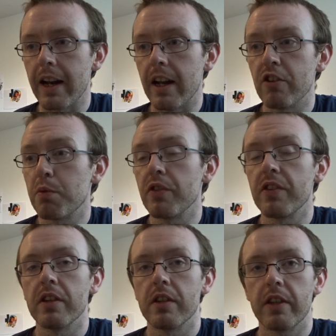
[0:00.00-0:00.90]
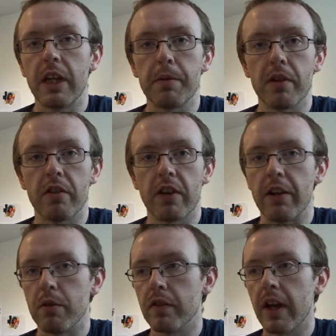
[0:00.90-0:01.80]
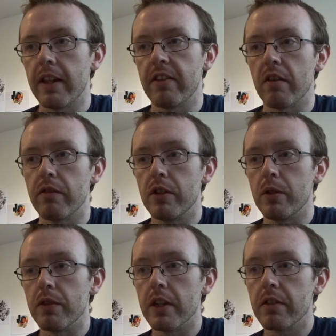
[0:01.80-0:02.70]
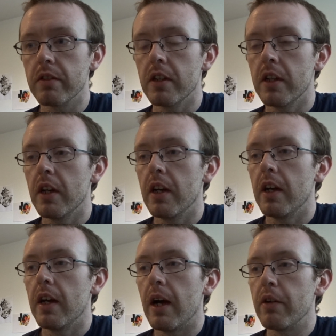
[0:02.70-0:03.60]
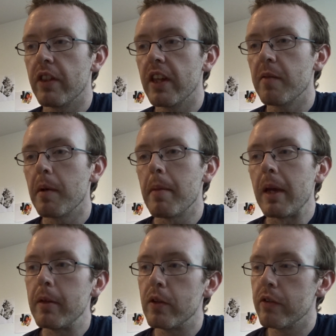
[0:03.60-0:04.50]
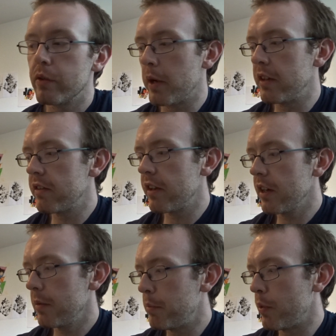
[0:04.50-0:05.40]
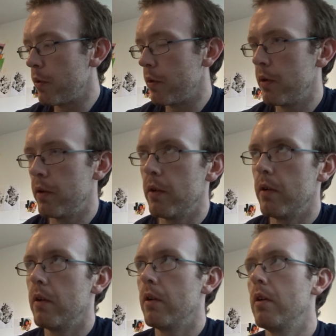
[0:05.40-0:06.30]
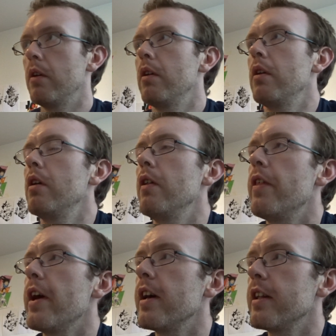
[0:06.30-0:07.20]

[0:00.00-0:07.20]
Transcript: I just want to keep to the schedule of getting these out for Tuesdays. I was thinking about maybe doing it for Wednesday, but then I'd